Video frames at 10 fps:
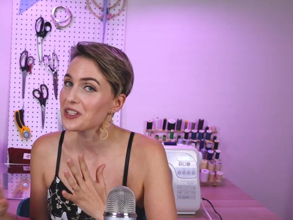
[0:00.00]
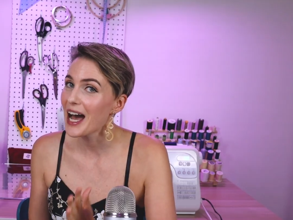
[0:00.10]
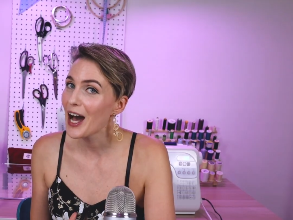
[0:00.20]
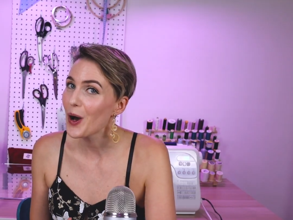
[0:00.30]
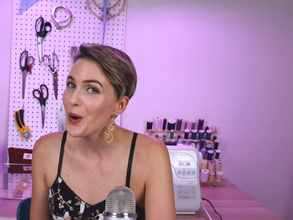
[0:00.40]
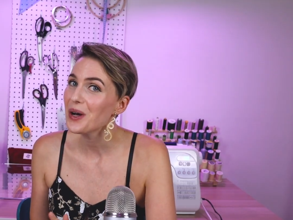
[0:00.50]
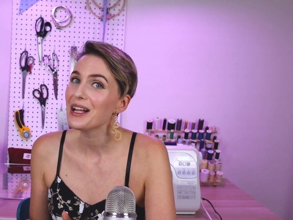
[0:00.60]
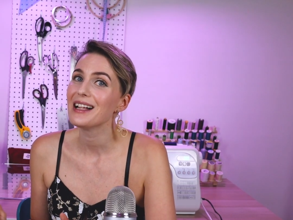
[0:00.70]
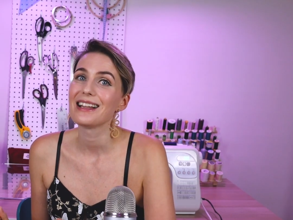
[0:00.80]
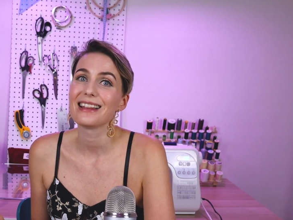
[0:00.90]
now
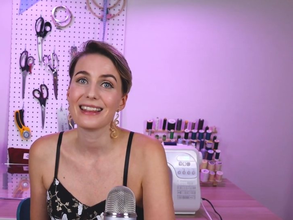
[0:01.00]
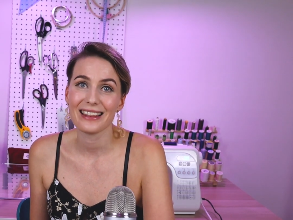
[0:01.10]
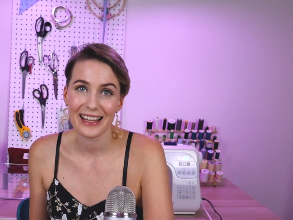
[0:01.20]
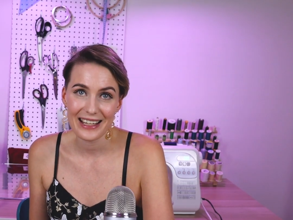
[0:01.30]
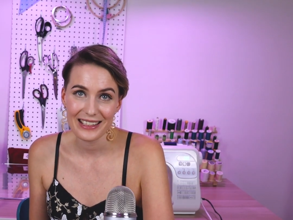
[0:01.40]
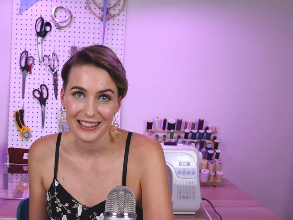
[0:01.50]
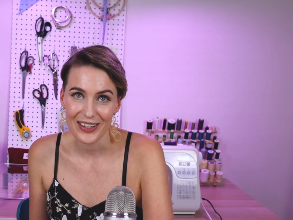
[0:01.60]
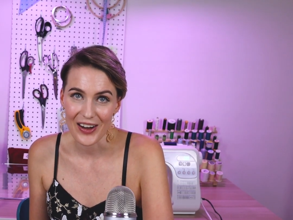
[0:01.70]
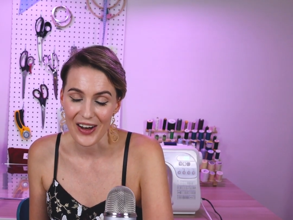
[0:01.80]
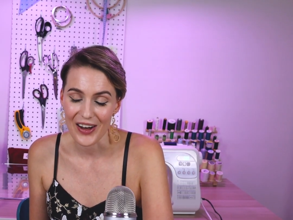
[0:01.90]

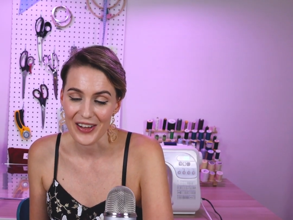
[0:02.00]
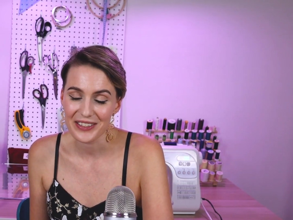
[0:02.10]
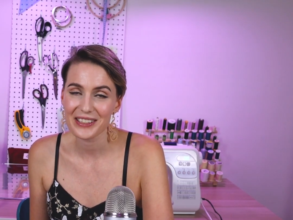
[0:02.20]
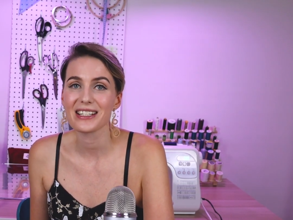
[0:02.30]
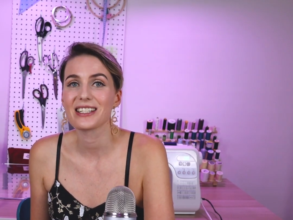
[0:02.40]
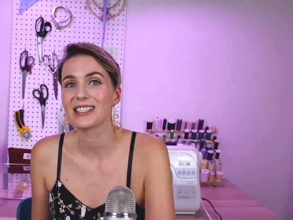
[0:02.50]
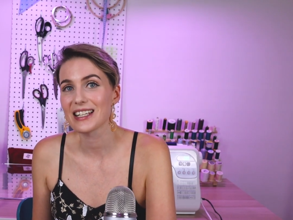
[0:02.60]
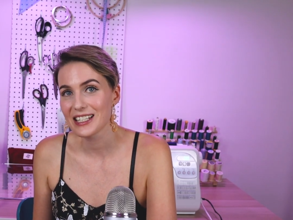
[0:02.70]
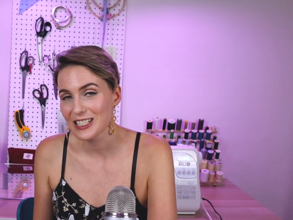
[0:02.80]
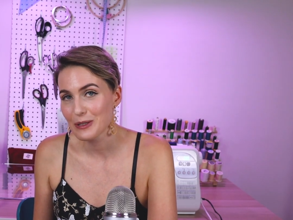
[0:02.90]
let's ask
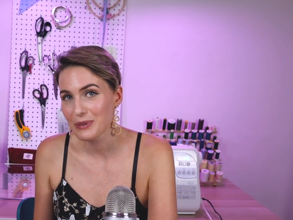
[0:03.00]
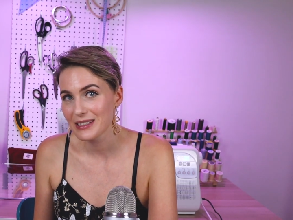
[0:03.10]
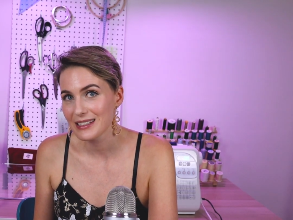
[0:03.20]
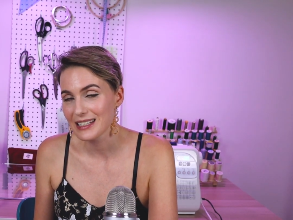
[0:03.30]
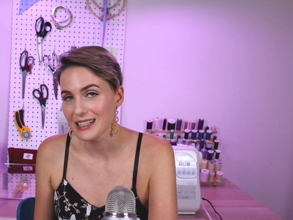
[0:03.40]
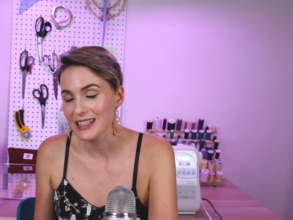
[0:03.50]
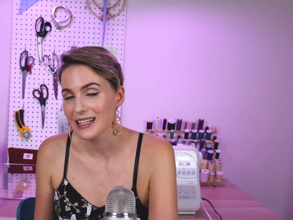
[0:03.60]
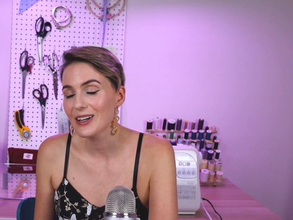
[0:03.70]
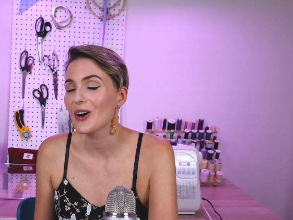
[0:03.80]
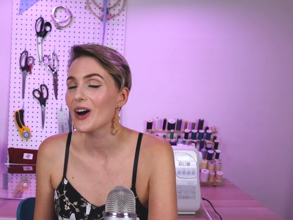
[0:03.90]

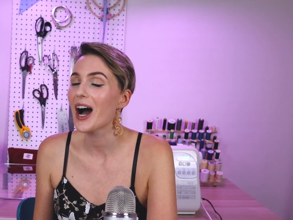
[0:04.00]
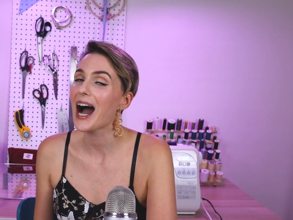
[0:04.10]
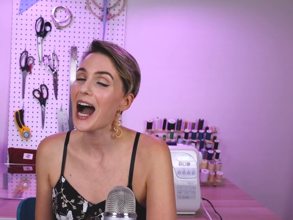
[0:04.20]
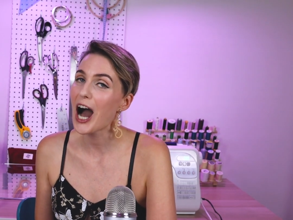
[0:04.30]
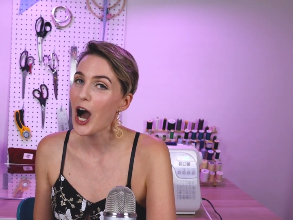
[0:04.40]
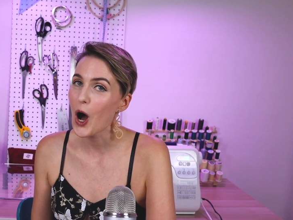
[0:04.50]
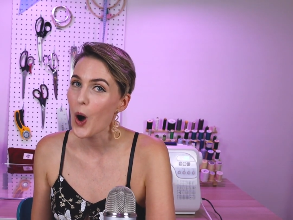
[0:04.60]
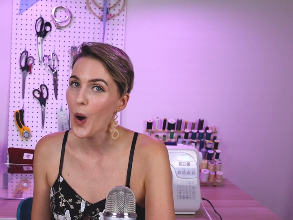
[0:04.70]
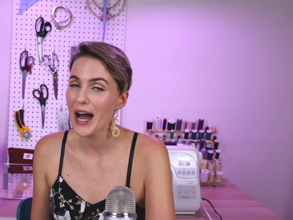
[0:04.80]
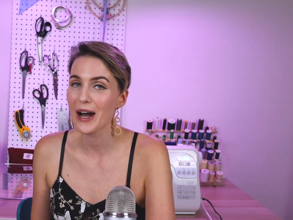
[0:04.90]
ChatGPT
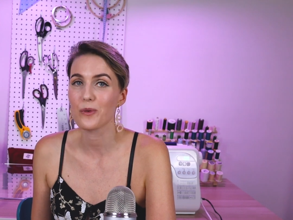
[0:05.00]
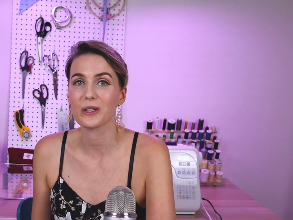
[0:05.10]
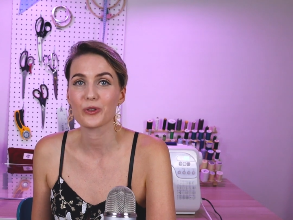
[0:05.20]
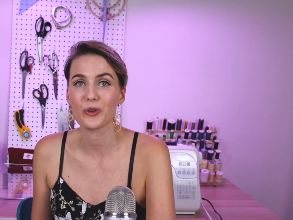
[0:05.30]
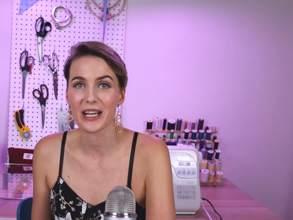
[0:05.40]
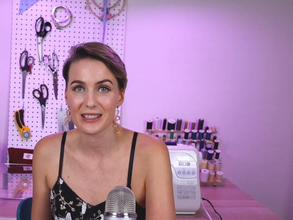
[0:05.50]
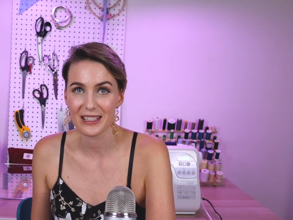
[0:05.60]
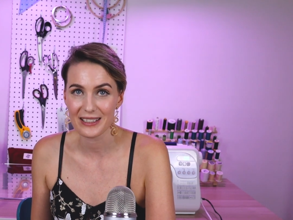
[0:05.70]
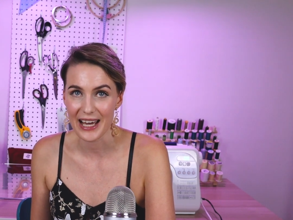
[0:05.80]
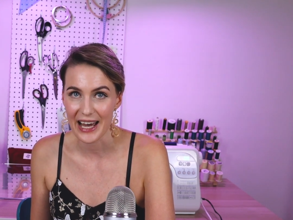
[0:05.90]
how I will create
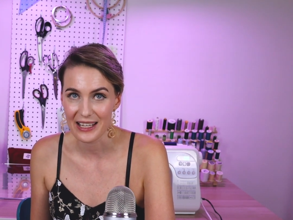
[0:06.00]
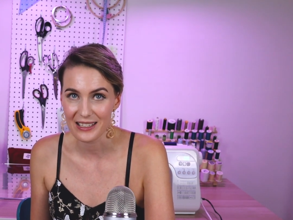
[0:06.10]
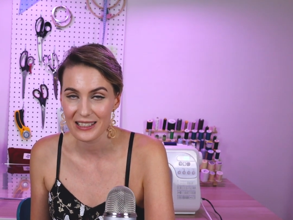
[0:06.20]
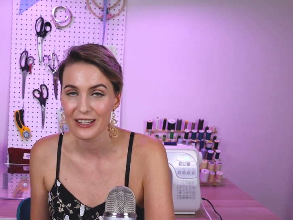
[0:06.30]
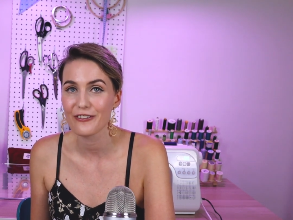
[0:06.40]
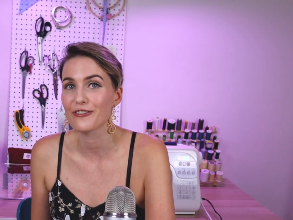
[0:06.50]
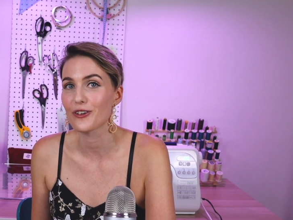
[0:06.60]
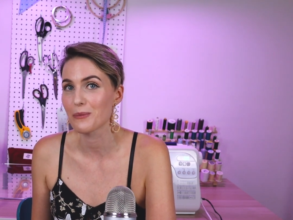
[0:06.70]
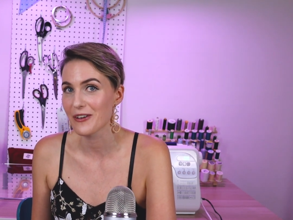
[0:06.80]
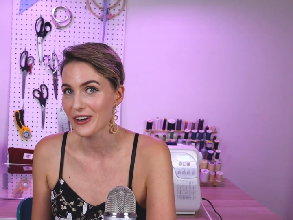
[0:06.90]
the ties
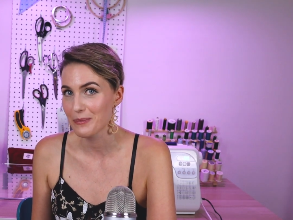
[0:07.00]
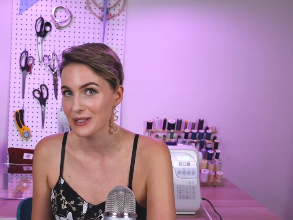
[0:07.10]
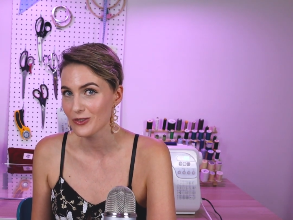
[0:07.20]
for my wrap